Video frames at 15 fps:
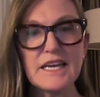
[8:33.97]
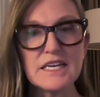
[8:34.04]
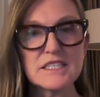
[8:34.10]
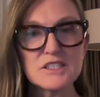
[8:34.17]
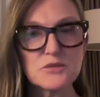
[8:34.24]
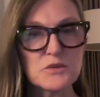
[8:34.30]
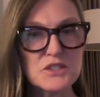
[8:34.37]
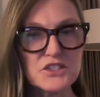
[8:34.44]

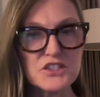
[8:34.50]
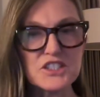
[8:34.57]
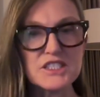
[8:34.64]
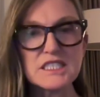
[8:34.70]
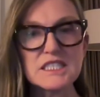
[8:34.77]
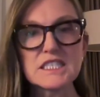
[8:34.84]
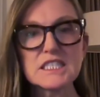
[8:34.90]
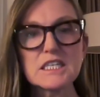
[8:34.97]
end with
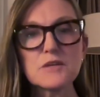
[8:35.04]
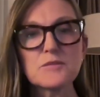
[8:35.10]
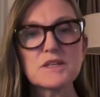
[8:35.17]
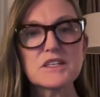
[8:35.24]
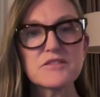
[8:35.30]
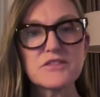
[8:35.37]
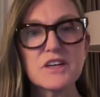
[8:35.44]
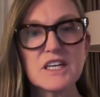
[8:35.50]
just a little
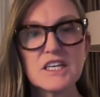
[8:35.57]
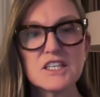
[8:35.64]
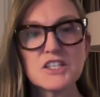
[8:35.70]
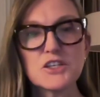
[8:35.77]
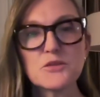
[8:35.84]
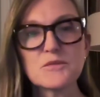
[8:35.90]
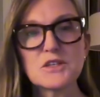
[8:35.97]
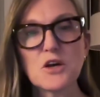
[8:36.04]
bit of
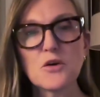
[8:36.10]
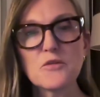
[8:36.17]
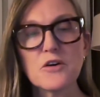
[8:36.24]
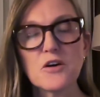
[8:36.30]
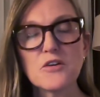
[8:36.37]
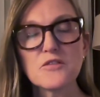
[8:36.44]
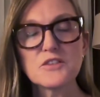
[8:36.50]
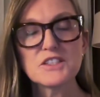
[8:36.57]
human
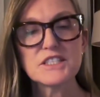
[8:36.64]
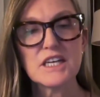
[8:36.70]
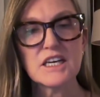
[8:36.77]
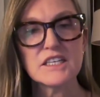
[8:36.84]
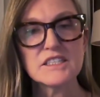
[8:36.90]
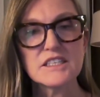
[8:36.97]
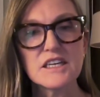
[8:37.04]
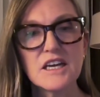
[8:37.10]

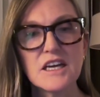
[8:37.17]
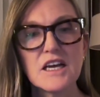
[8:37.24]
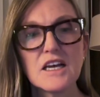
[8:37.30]
oversight.